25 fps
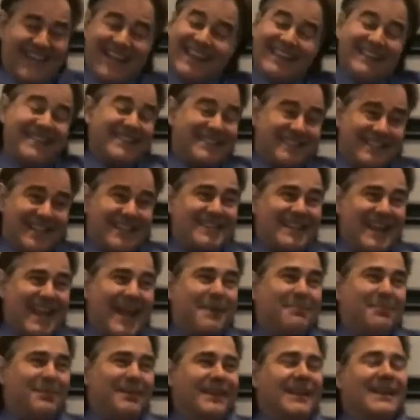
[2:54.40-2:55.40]
This does
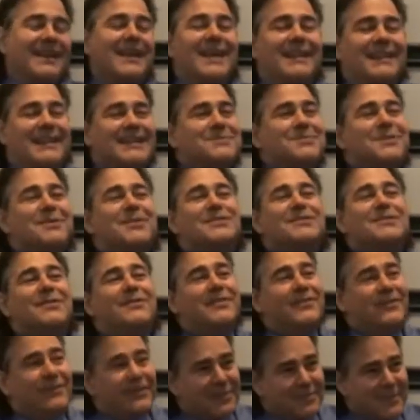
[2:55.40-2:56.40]
happen, and that's because of
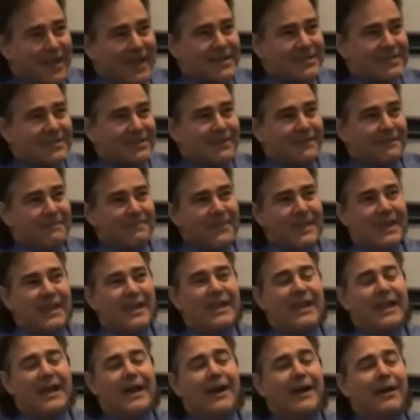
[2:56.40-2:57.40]
inflammation.
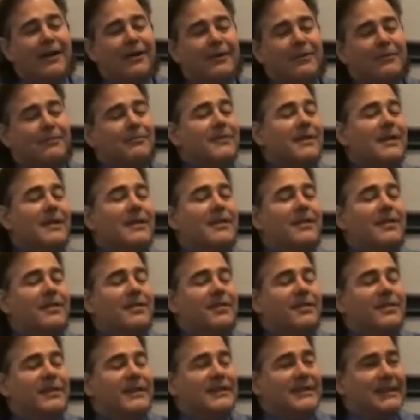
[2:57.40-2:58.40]

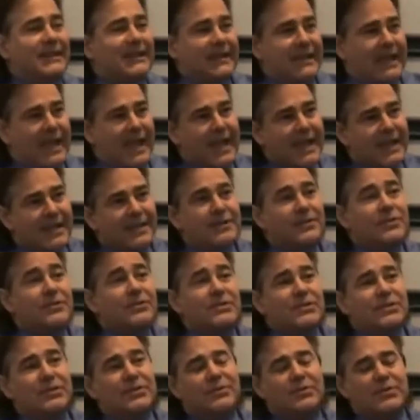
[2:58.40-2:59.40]
The decay in your
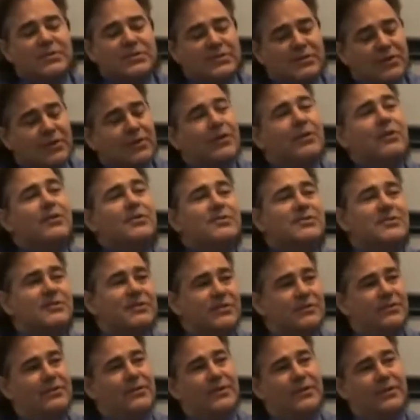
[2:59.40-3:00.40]
tooth was so close to
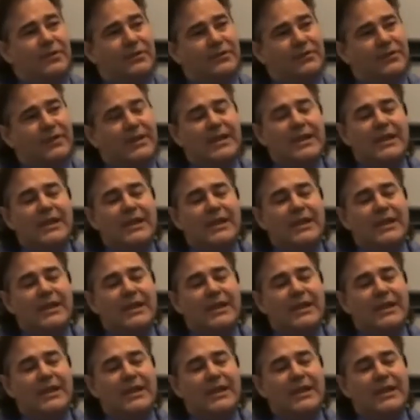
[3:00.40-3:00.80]
your nerve